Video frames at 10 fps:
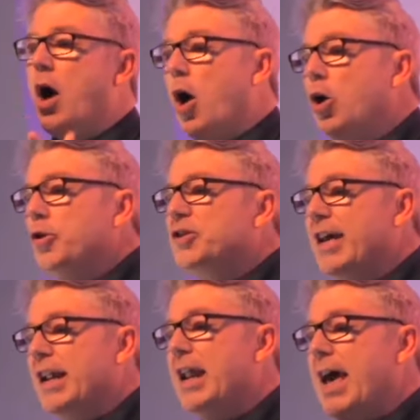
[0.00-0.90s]
how does
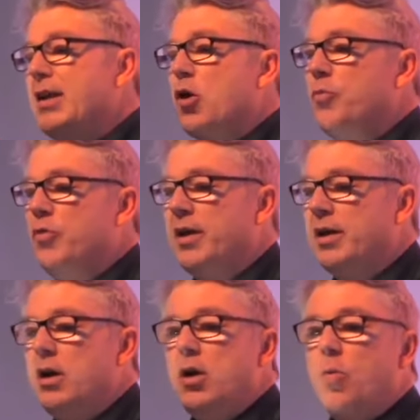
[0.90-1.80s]
that line up
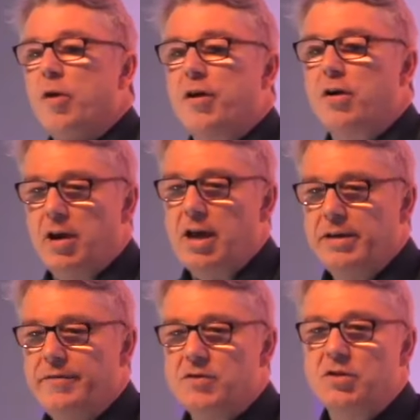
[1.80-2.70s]
really with our
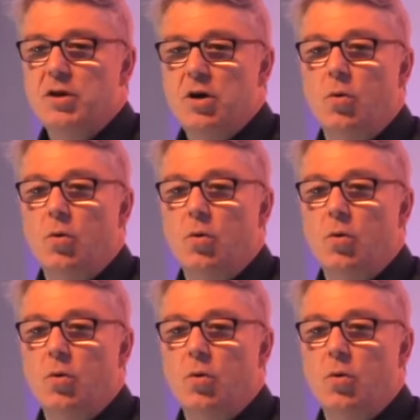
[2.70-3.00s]
lives